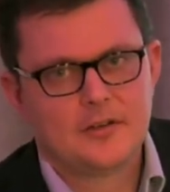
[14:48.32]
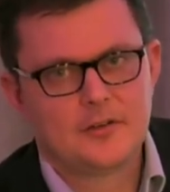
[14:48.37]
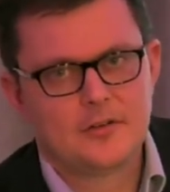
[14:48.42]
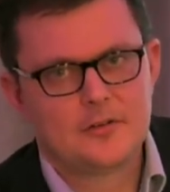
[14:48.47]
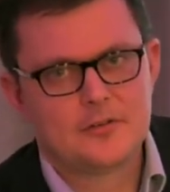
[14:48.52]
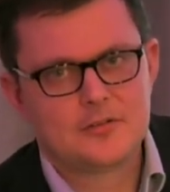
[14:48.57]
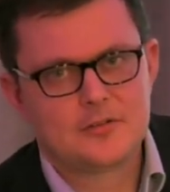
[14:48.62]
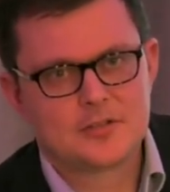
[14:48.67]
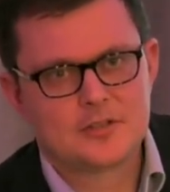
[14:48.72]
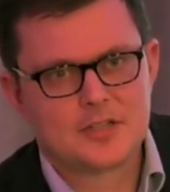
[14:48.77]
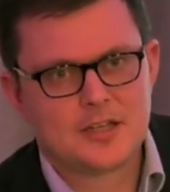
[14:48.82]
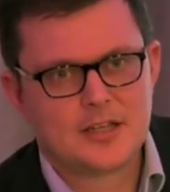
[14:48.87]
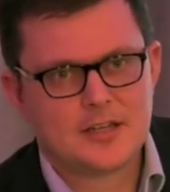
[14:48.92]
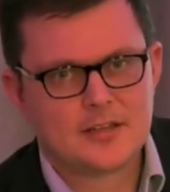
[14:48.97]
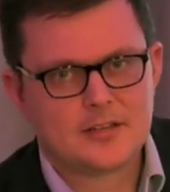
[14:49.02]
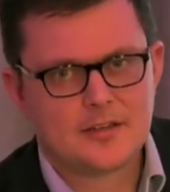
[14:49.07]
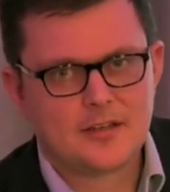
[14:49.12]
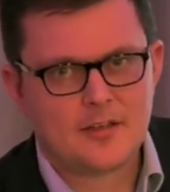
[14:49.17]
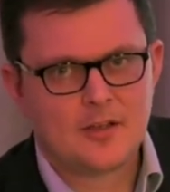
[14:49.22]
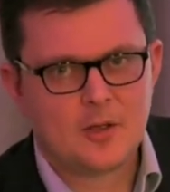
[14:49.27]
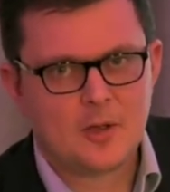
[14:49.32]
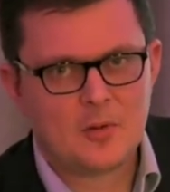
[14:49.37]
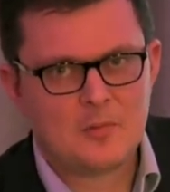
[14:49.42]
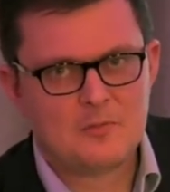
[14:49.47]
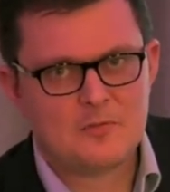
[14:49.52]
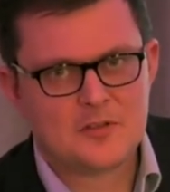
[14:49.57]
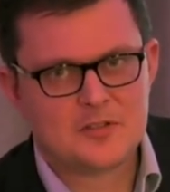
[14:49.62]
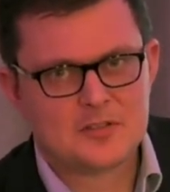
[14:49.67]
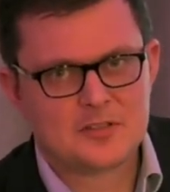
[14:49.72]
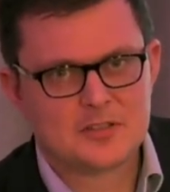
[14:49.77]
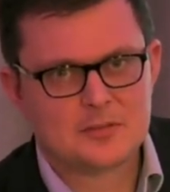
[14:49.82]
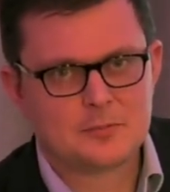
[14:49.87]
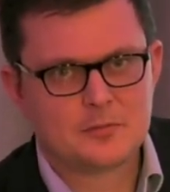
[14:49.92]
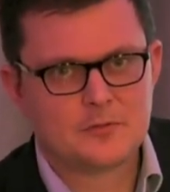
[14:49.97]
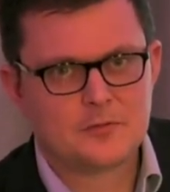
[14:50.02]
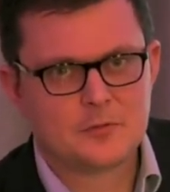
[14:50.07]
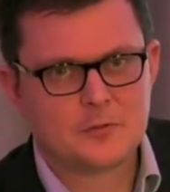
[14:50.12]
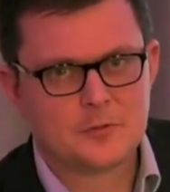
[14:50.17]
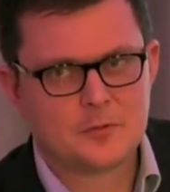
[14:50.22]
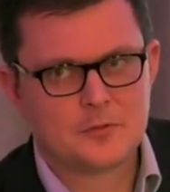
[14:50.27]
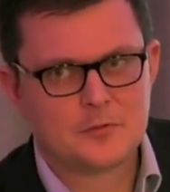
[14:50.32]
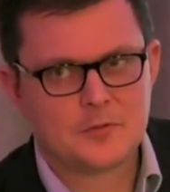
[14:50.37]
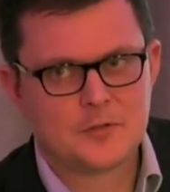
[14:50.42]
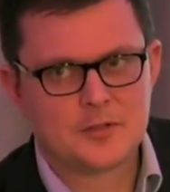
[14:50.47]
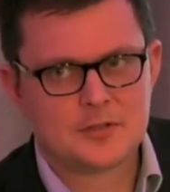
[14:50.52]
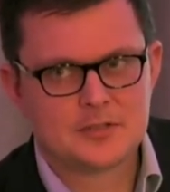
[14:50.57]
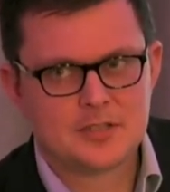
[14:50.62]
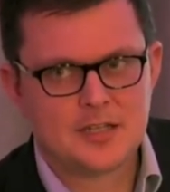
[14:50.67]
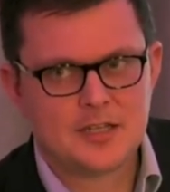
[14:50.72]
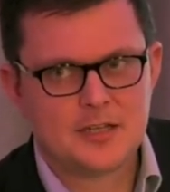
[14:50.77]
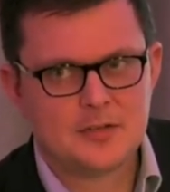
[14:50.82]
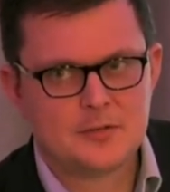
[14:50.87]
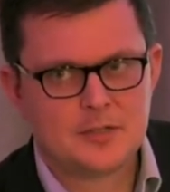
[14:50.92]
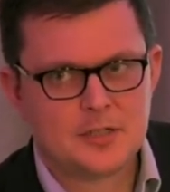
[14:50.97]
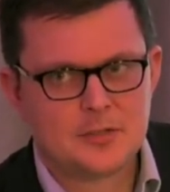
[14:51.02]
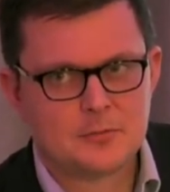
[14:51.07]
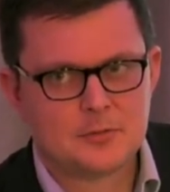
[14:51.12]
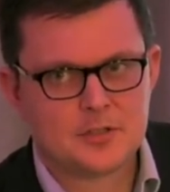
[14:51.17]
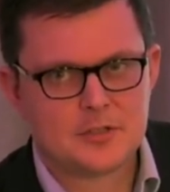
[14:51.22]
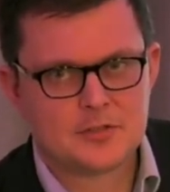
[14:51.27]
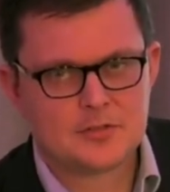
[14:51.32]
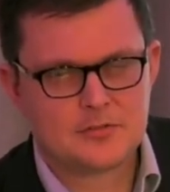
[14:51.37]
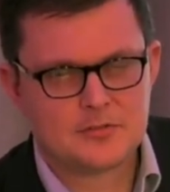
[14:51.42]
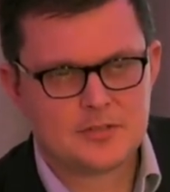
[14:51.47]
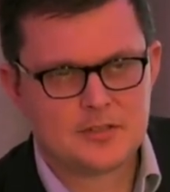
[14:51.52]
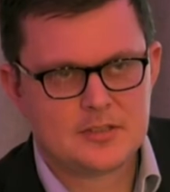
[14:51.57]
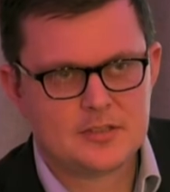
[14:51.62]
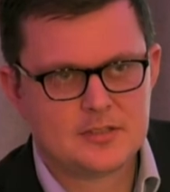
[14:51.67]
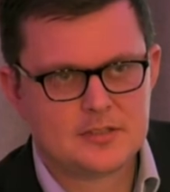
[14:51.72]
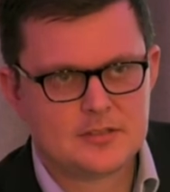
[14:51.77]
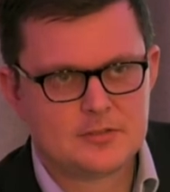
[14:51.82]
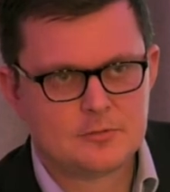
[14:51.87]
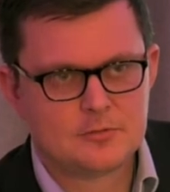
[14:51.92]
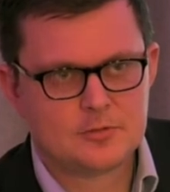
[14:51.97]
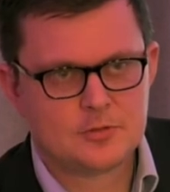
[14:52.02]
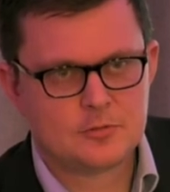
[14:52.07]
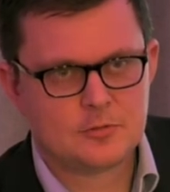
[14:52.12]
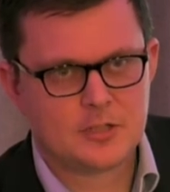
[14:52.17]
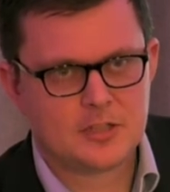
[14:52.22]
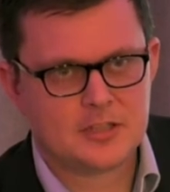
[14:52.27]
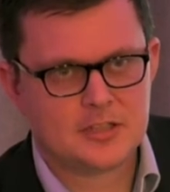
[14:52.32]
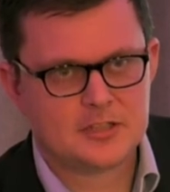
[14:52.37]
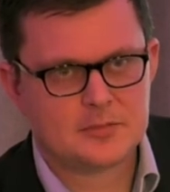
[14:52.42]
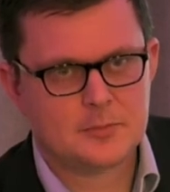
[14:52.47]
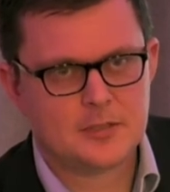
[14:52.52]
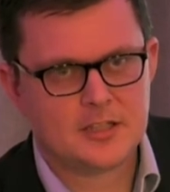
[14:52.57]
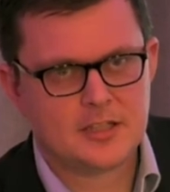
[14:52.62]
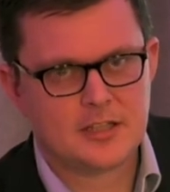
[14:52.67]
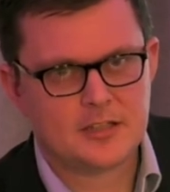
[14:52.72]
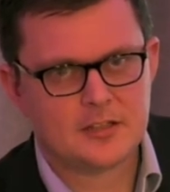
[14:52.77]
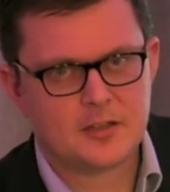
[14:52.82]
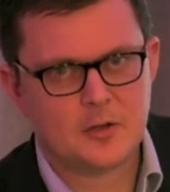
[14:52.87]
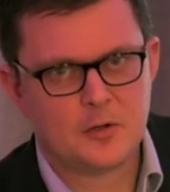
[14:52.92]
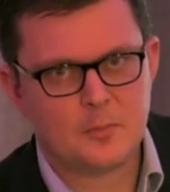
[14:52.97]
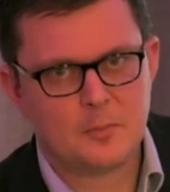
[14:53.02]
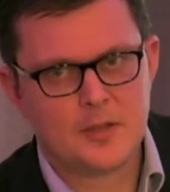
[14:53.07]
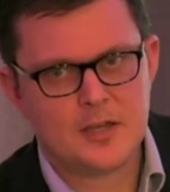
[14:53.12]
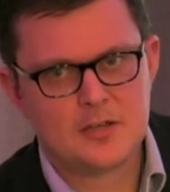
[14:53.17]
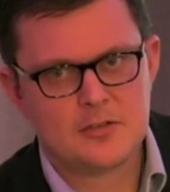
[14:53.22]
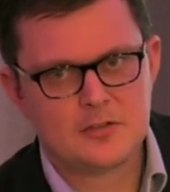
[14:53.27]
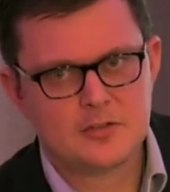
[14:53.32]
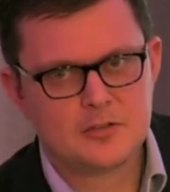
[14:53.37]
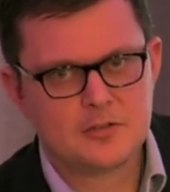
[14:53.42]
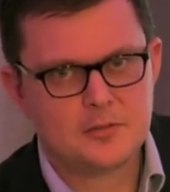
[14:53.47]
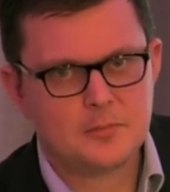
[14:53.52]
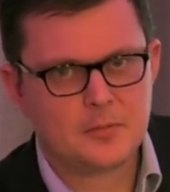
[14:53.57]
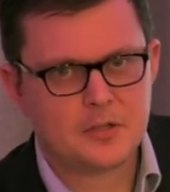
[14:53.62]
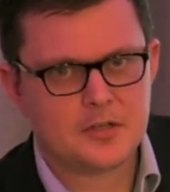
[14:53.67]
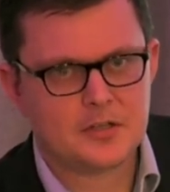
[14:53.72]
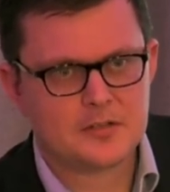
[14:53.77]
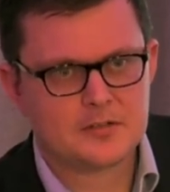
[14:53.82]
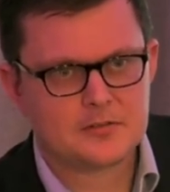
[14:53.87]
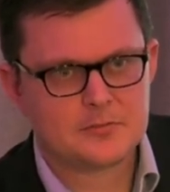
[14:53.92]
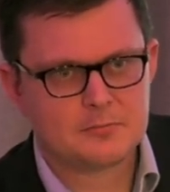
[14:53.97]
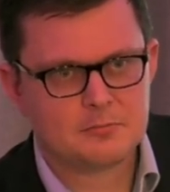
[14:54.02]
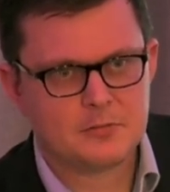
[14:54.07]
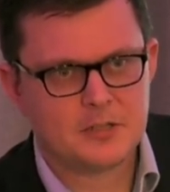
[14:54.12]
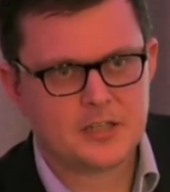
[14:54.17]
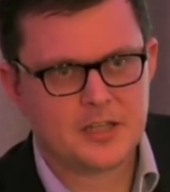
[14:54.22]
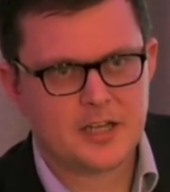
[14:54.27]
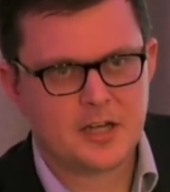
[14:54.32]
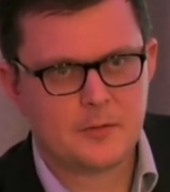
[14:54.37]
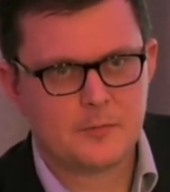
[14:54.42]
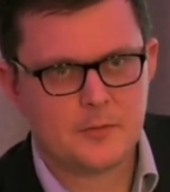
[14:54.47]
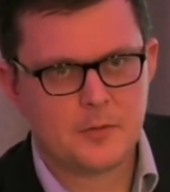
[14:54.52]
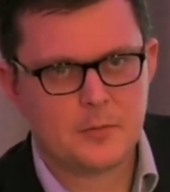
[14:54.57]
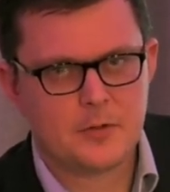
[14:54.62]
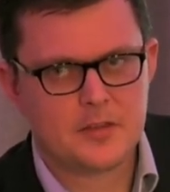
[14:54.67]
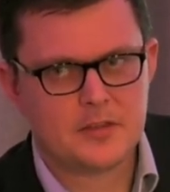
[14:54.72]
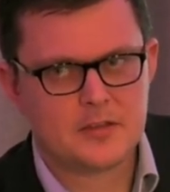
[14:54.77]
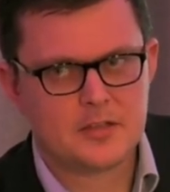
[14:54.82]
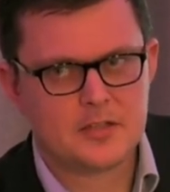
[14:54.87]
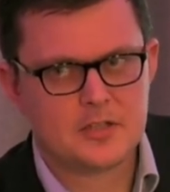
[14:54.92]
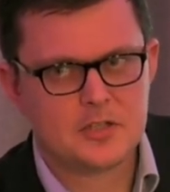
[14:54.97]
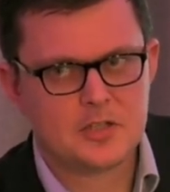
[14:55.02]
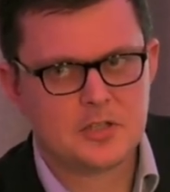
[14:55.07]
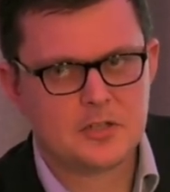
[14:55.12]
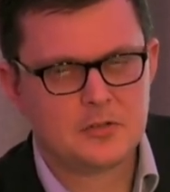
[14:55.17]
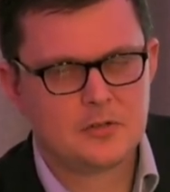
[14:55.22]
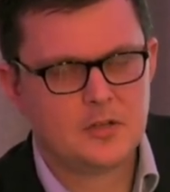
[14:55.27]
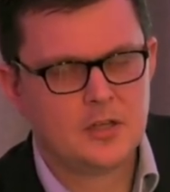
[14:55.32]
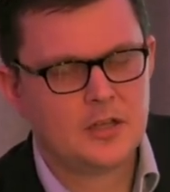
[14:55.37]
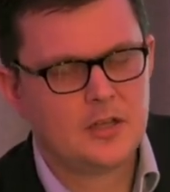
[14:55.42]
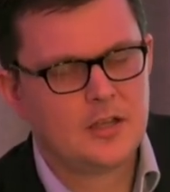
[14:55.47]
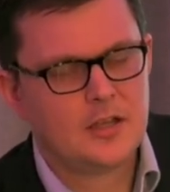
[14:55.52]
undertake their home visit before the first hearing, which strictly speaking they're not meant to, but it's really helpful when they do.